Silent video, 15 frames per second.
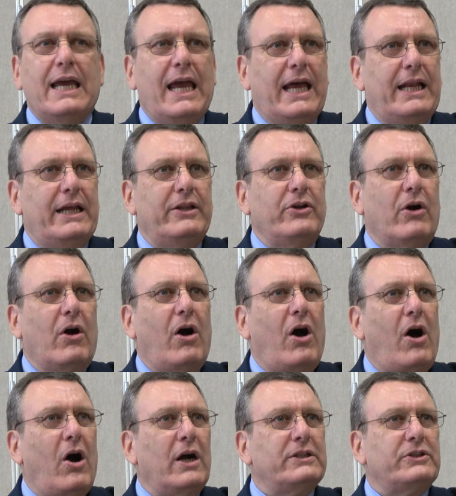and in your
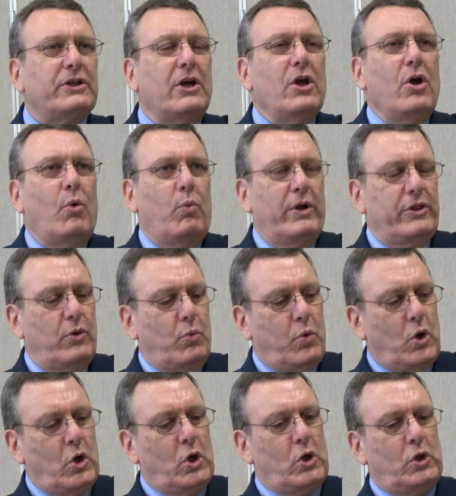hearts when the
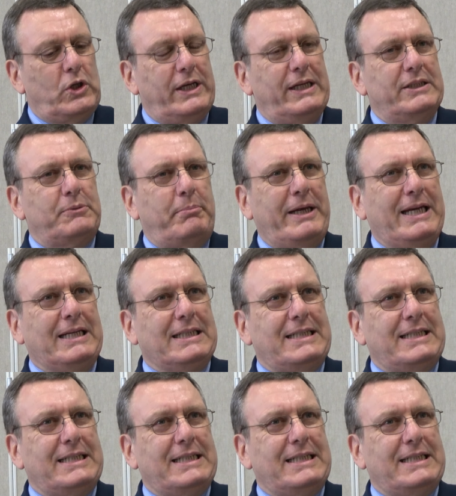world is being